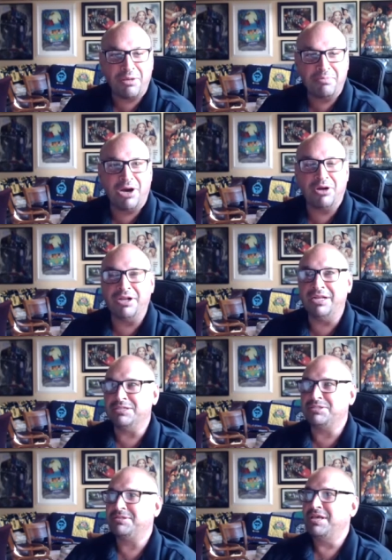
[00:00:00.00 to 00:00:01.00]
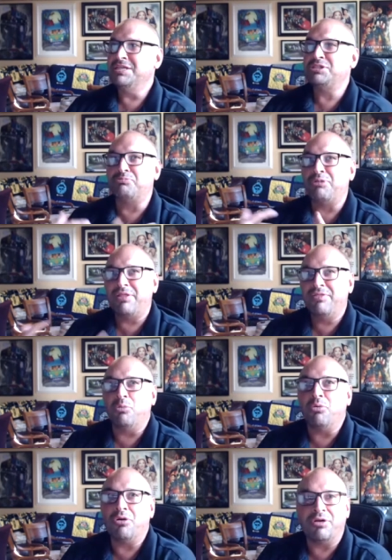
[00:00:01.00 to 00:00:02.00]
about it, and it's spreading the
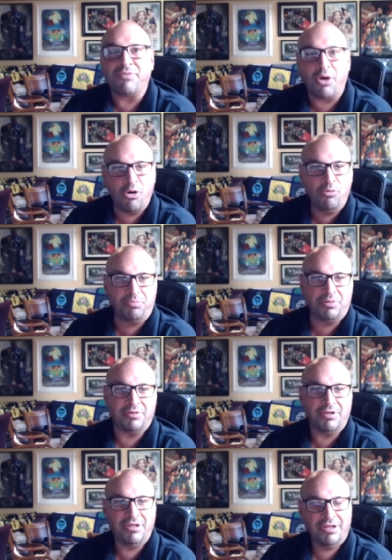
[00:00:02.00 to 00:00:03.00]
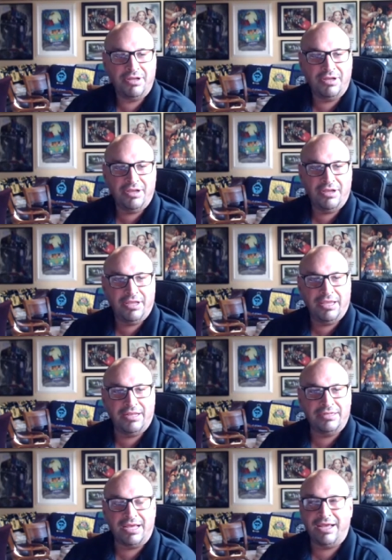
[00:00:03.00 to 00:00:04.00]
word of hope and,
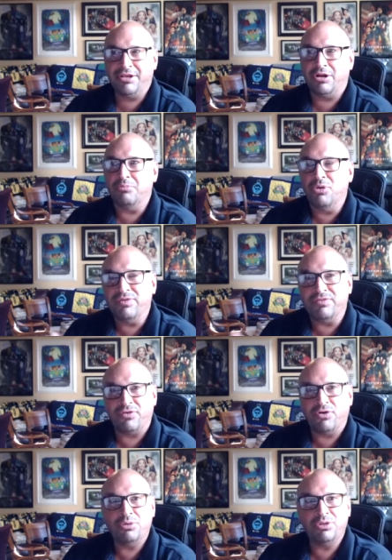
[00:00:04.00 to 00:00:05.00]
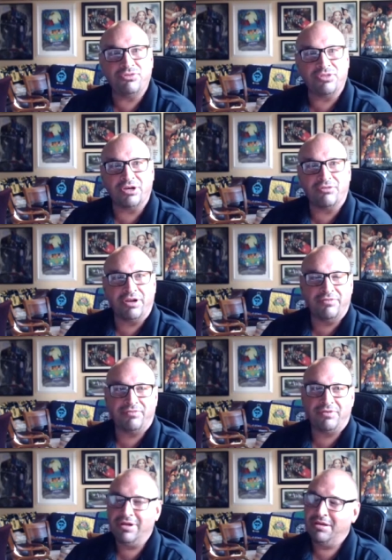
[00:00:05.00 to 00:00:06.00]
moving forward through the grief.
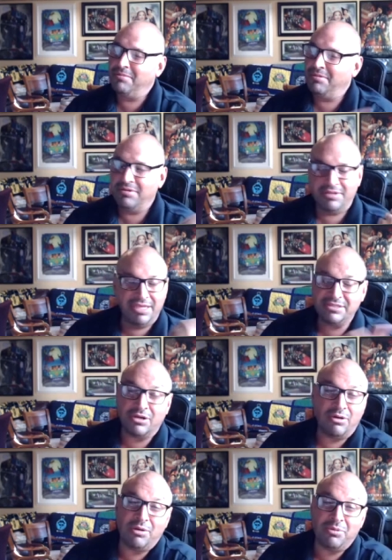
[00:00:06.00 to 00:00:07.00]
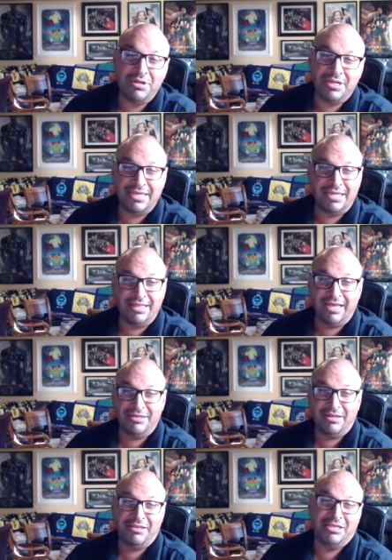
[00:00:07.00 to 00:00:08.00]
Years ago, I wouldn't have done that.
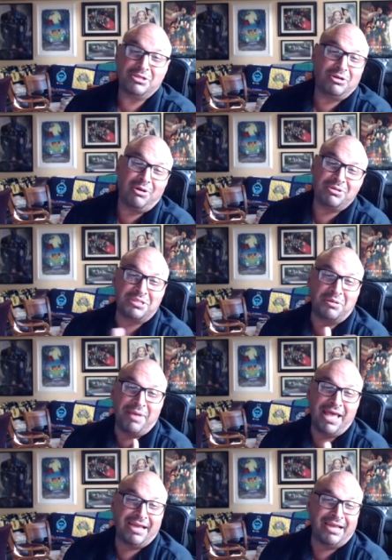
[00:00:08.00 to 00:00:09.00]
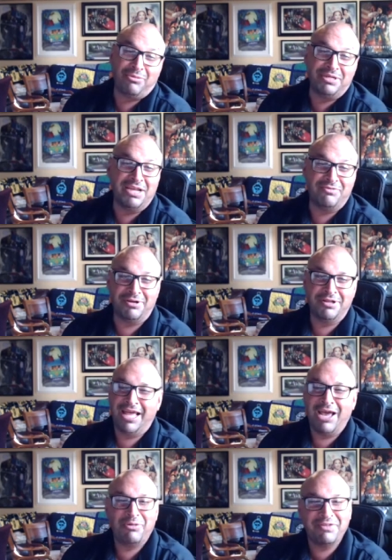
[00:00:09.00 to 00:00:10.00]
Years ago, I was in the back. I would never
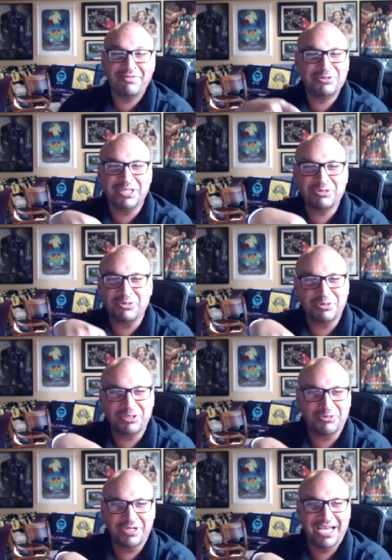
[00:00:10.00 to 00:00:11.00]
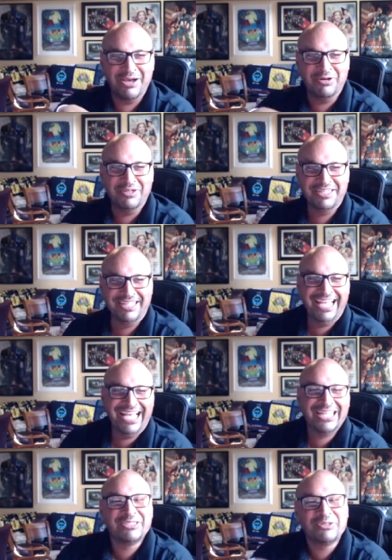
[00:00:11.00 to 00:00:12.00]
do this what we're doing now.
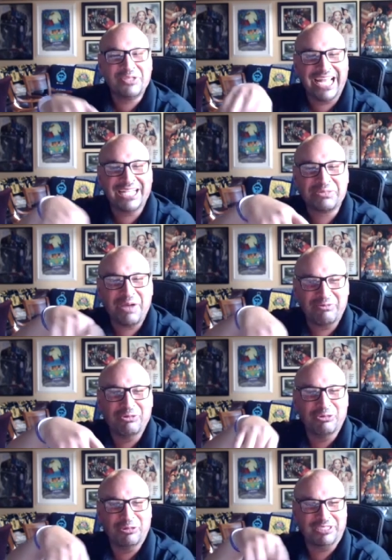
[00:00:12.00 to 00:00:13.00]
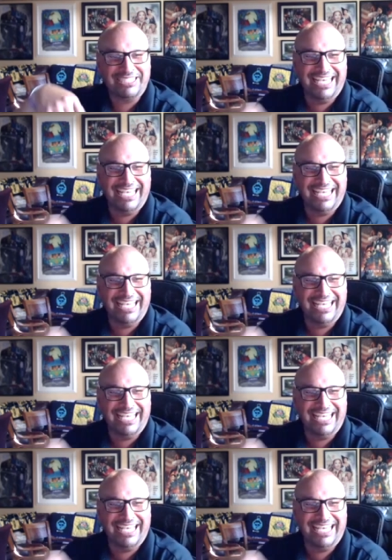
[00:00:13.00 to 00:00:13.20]
This is against my rules.